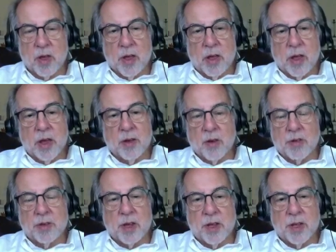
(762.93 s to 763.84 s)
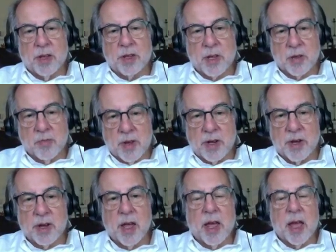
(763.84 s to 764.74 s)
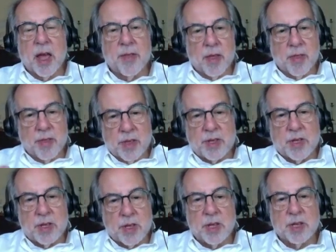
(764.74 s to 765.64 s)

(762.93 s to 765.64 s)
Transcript: and knows that he is committed, and that this is